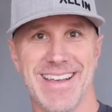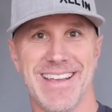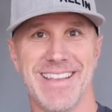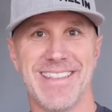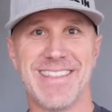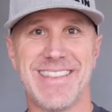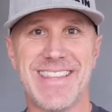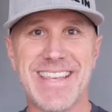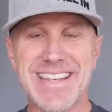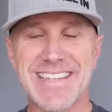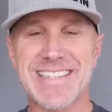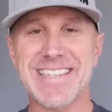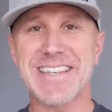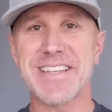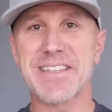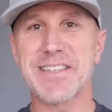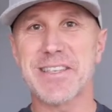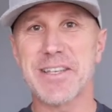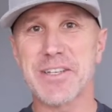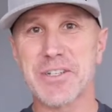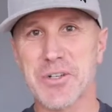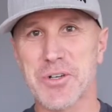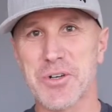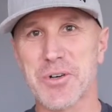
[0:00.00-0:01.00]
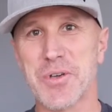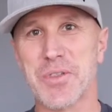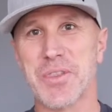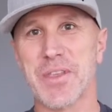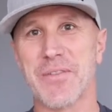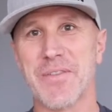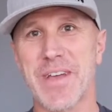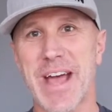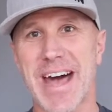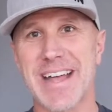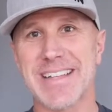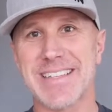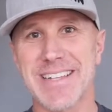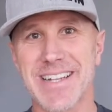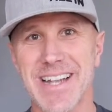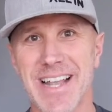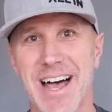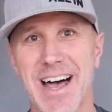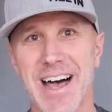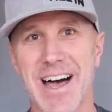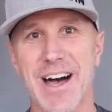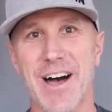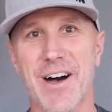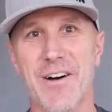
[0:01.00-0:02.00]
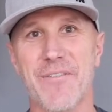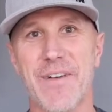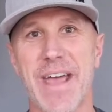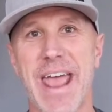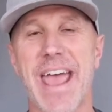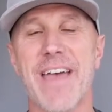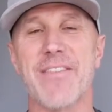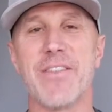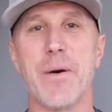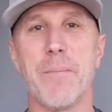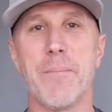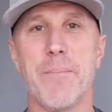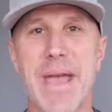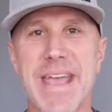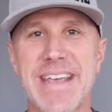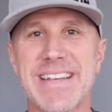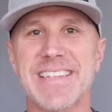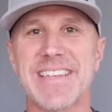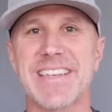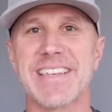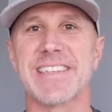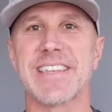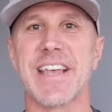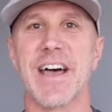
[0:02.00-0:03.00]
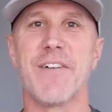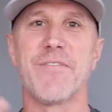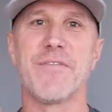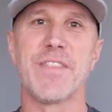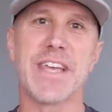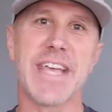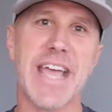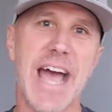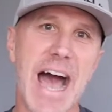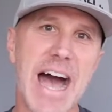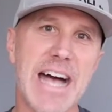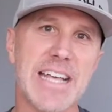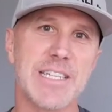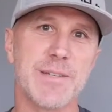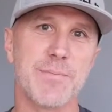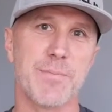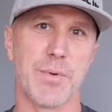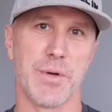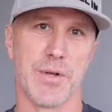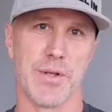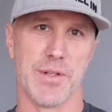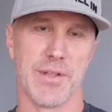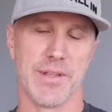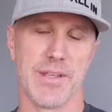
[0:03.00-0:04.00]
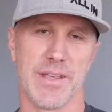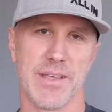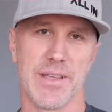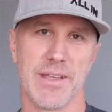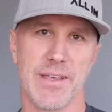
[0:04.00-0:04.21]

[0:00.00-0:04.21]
This is the truth of God's love and the basis of the gospel.